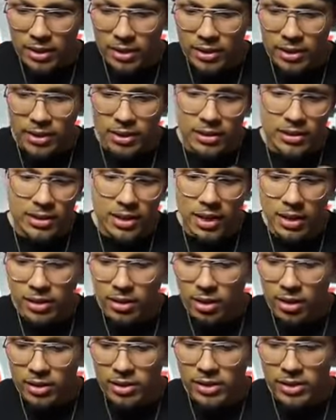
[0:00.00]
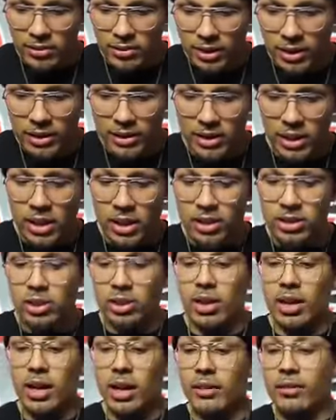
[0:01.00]
The designer, all these different things.
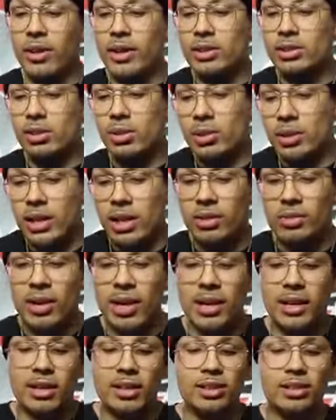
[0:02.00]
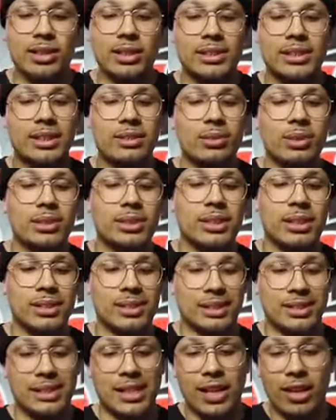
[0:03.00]
So if I scroll down right here, you can see where it says
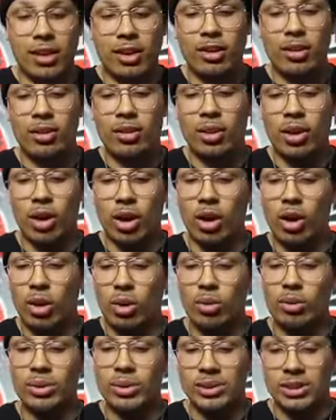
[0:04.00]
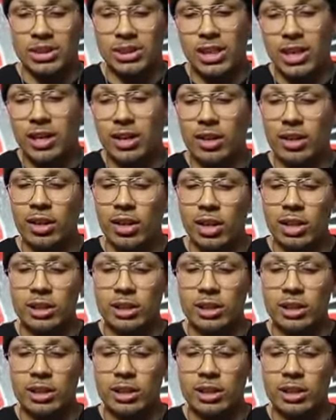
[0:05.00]
sell, own, share.